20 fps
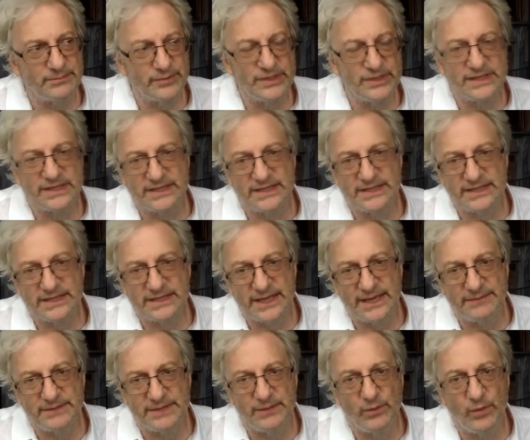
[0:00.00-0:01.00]
princes
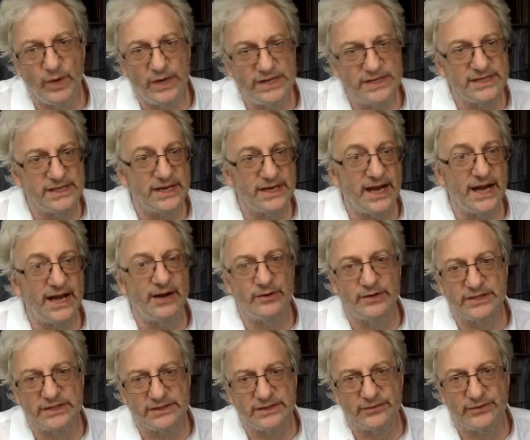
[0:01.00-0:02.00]
kept him waiting
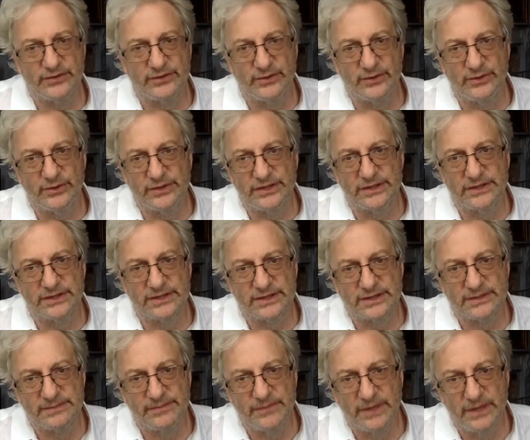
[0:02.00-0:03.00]
hours for an
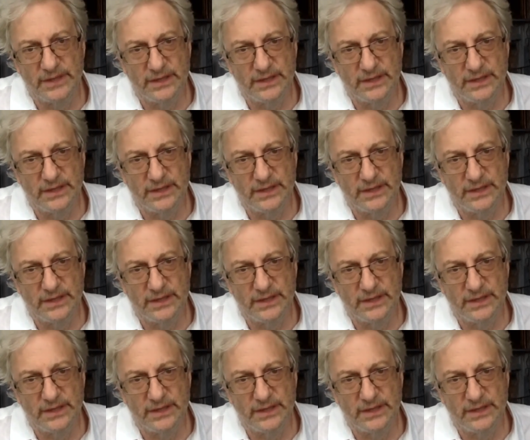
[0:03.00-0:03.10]
audience.